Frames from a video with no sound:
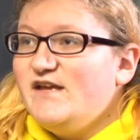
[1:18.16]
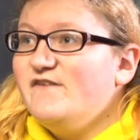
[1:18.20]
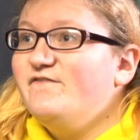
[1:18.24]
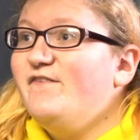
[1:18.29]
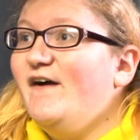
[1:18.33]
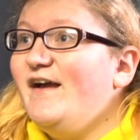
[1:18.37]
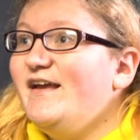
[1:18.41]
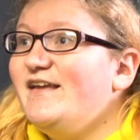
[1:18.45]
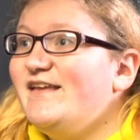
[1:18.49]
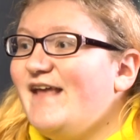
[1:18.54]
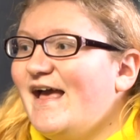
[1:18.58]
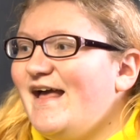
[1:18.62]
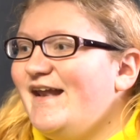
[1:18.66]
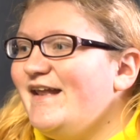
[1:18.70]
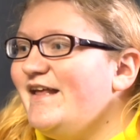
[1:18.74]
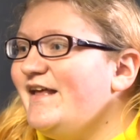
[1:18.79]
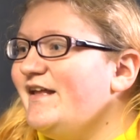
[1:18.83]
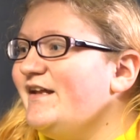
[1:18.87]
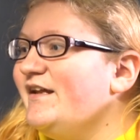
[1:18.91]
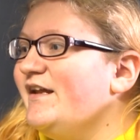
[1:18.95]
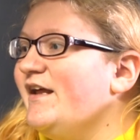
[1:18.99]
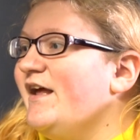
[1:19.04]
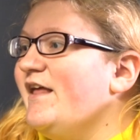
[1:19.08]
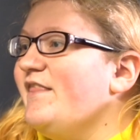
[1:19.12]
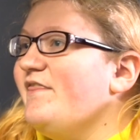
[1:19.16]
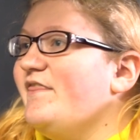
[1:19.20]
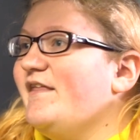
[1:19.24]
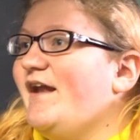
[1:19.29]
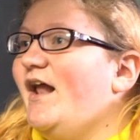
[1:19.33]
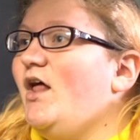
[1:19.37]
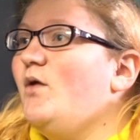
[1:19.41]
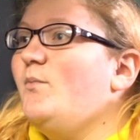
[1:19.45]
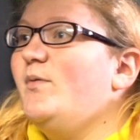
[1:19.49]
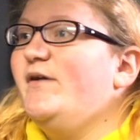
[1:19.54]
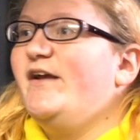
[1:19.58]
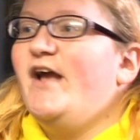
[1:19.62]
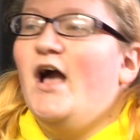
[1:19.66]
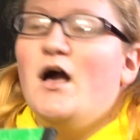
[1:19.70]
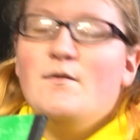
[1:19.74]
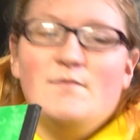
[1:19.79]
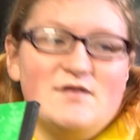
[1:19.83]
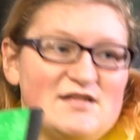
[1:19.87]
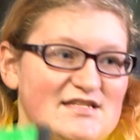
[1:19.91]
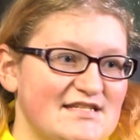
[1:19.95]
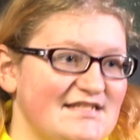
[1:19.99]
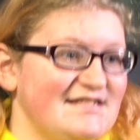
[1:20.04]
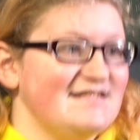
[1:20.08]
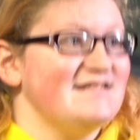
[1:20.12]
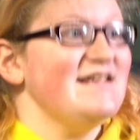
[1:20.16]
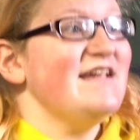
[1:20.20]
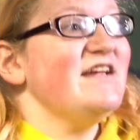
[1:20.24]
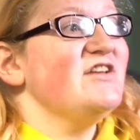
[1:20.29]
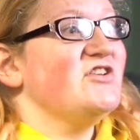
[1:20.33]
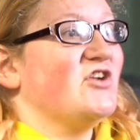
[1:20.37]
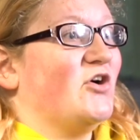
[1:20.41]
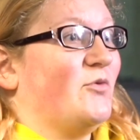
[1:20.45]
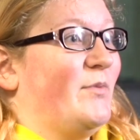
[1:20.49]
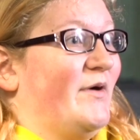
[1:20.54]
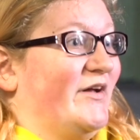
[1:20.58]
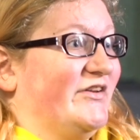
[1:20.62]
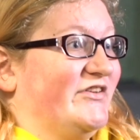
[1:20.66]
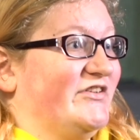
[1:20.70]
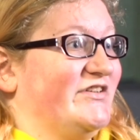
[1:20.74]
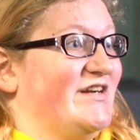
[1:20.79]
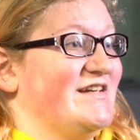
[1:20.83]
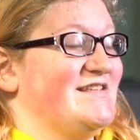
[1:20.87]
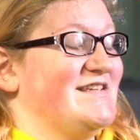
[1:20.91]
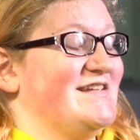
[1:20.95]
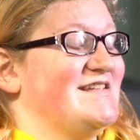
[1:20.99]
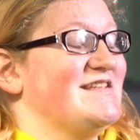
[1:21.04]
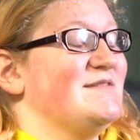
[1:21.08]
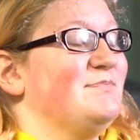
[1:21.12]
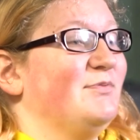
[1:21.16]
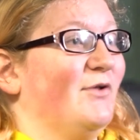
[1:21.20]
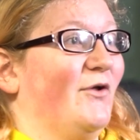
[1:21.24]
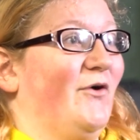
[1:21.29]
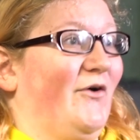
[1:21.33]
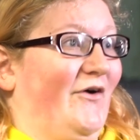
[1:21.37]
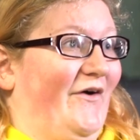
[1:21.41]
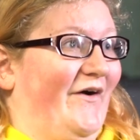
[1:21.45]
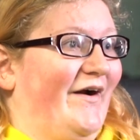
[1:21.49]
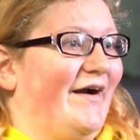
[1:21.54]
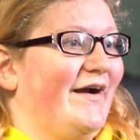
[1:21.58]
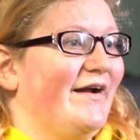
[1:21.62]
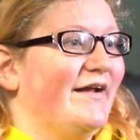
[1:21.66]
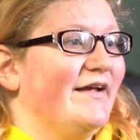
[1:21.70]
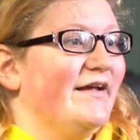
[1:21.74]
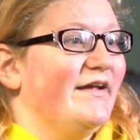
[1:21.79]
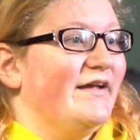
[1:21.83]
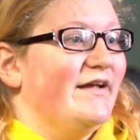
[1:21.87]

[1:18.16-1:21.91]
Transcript: If I get it, then I'll become a senior Wilderness Explorer.